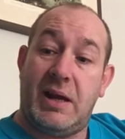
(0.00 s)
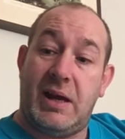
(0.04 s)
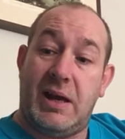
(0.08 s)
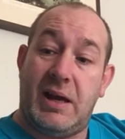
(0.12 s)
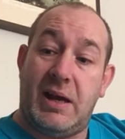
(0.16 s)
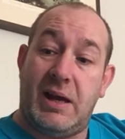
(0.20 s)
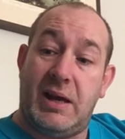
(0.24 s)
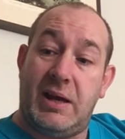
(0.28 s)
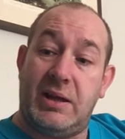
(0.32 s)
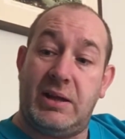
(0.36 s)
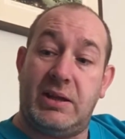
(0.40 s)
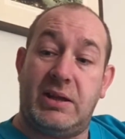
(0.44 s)

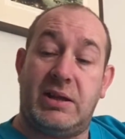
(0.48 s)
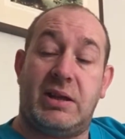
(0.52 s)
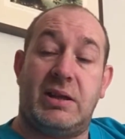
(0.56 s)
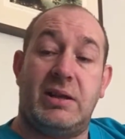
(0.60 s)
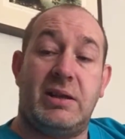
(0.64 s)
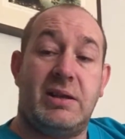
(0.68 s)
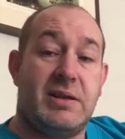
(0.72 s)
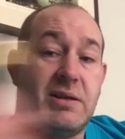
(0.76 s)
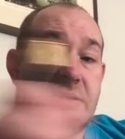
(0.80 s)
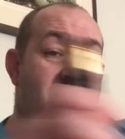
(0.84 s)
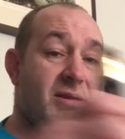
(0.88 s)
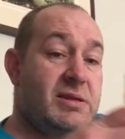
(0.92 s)
and
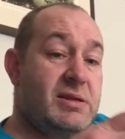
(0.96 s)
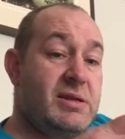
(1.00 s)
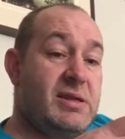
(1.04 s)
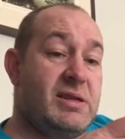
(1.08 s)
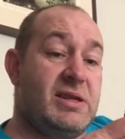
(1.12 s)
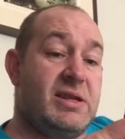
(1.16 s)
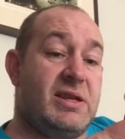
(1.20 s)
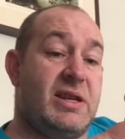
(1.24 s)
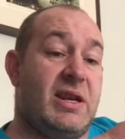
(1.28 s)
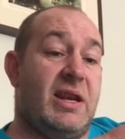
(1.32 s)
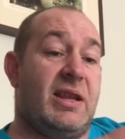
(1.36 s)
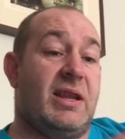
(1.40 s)

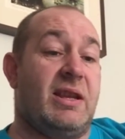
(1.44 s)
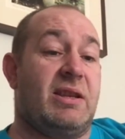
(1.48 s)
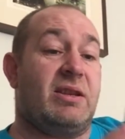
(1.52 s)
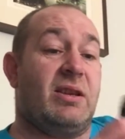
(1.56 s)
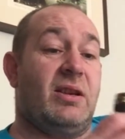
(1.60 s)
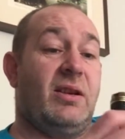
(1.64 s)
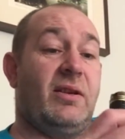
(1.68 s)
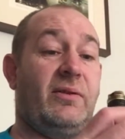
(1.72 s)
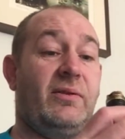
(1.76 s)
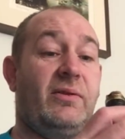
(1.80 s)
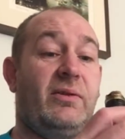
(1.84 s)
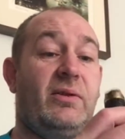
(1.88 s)
let's get
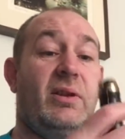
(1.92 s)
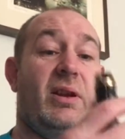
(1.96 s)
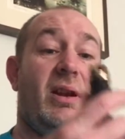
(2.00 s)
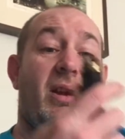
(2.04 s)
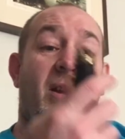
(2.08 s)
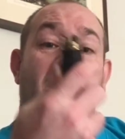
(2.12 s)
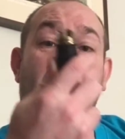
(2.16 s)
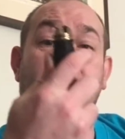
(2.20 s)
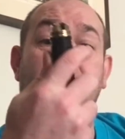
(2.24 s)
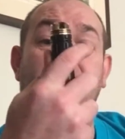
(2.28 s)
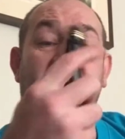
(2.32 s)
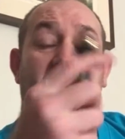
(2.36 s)
this off.
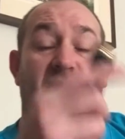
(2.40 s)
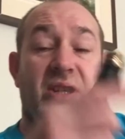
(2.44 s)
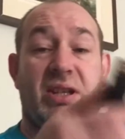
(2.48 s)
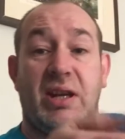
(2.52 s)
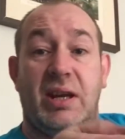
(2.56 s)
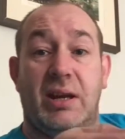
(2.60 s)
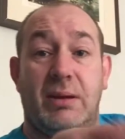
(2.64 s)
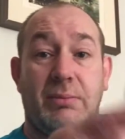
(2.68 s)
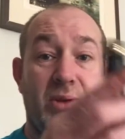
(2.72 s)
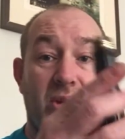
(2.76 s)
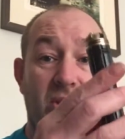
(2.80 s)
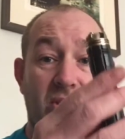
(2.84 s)

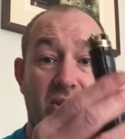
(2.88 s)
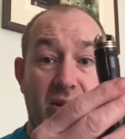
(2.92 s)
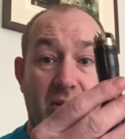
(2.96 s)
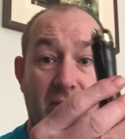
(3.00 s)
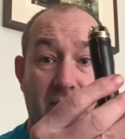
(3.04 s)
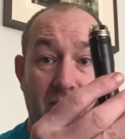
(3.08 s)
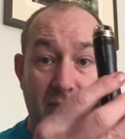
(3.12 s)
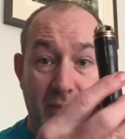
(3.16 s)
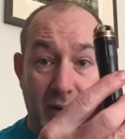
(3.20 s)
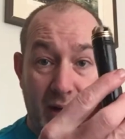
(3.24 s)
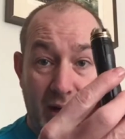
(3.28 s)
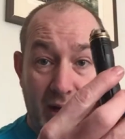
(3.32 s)
Today I'm using